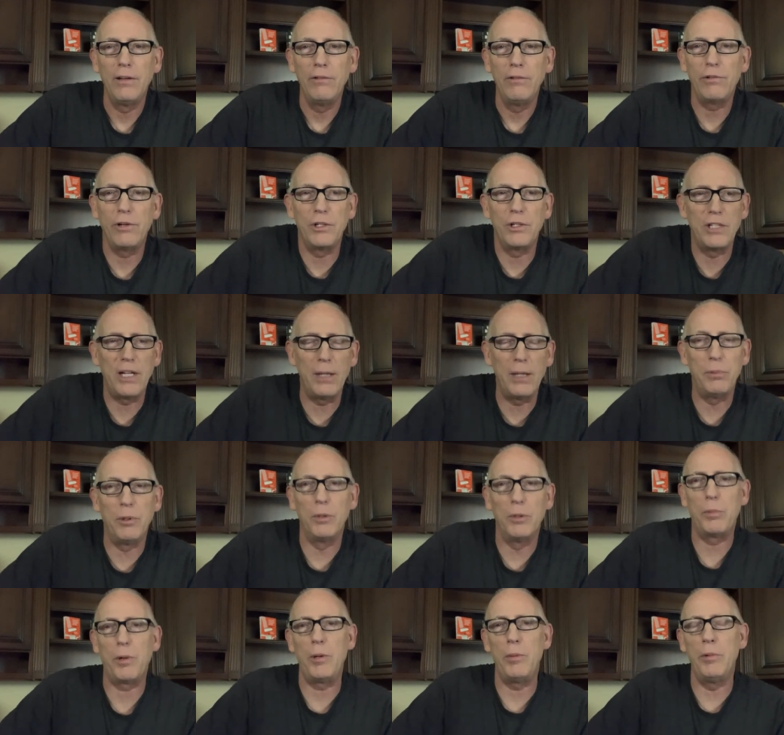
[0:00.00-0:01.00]
For
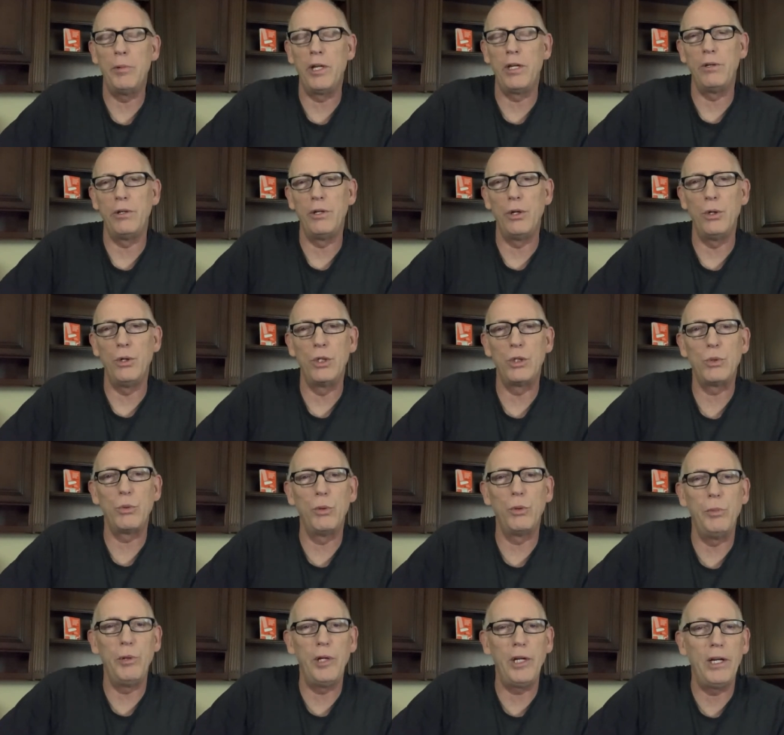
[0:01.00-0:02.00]
example, permanent news
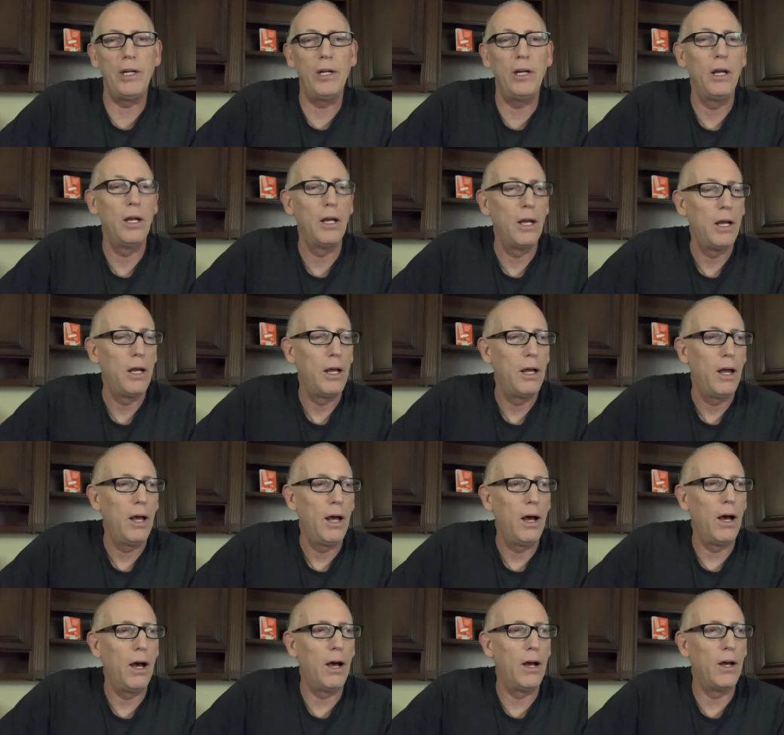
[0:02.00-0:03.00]
would be
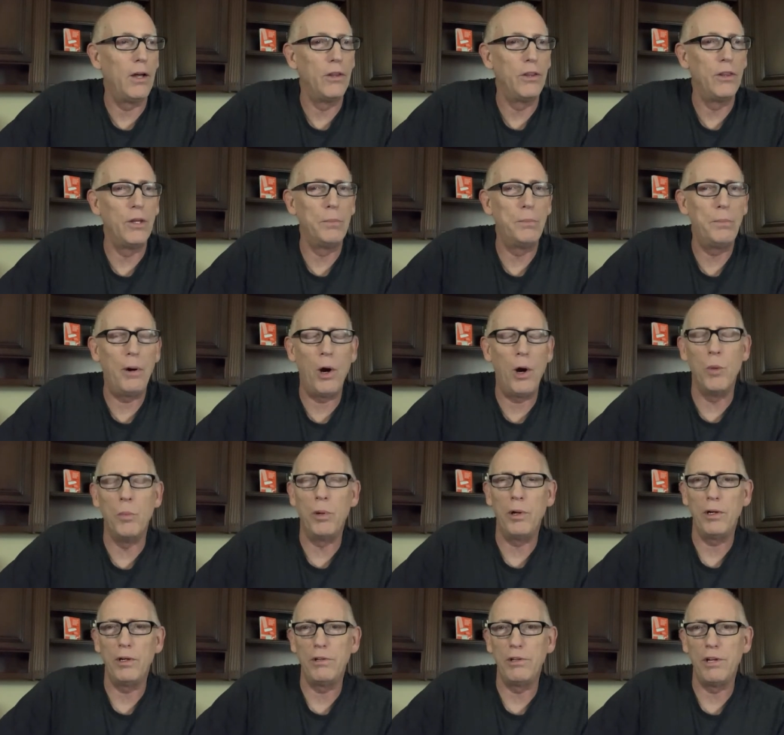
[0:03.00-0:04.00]
uh, the
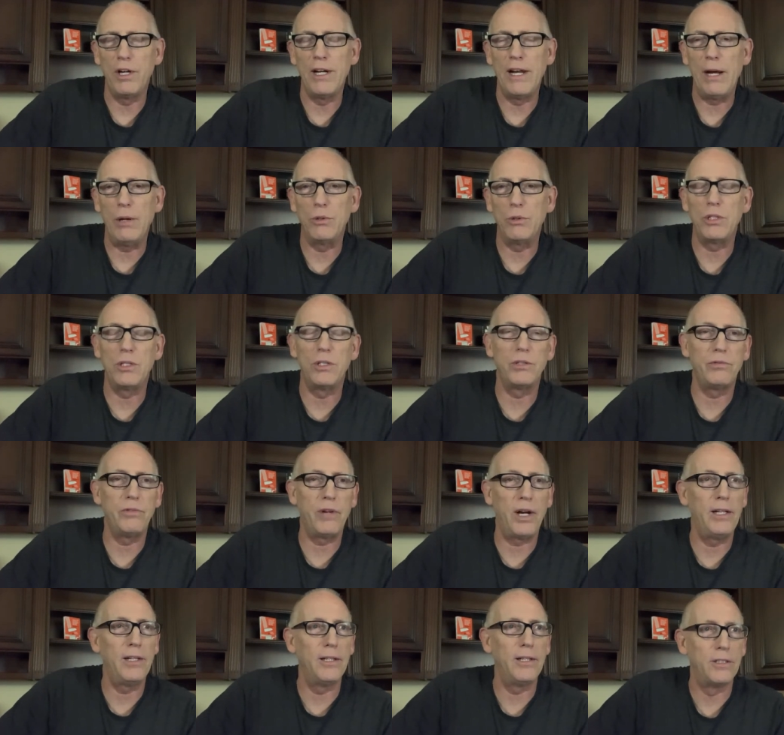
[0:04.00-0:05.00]
Pope denounces
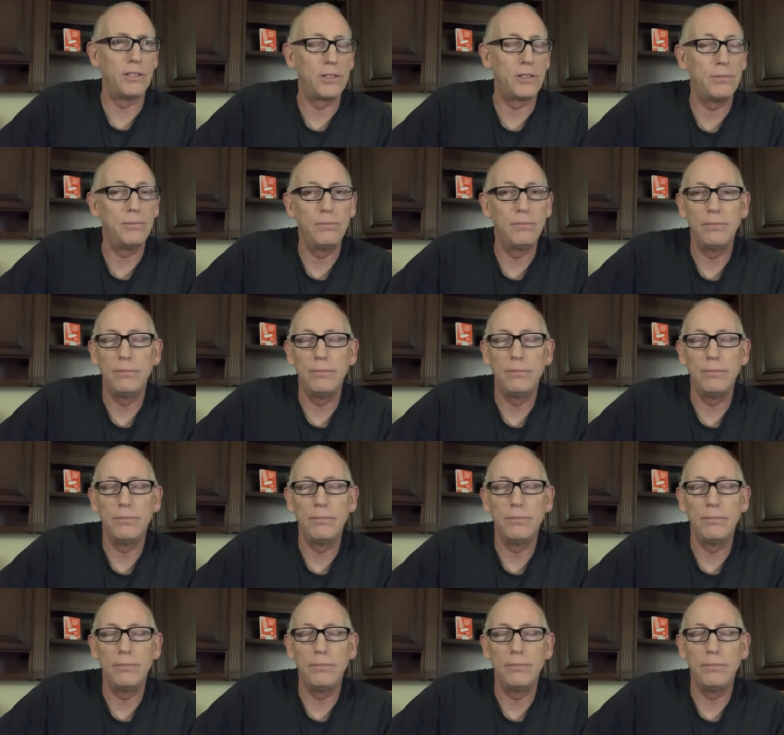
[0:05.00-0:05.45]
violence.